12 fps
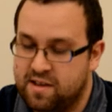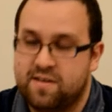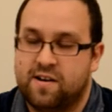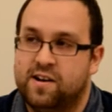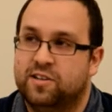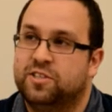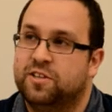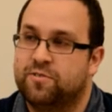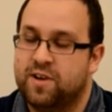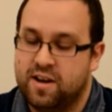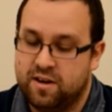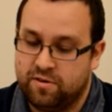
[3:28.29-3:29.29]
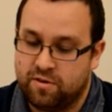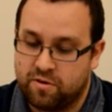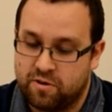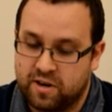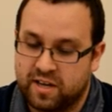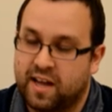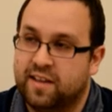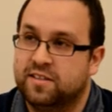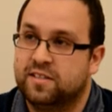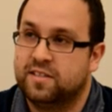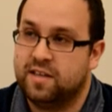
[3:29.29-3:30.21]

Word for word: You can't actually create a new Gregorian calendar.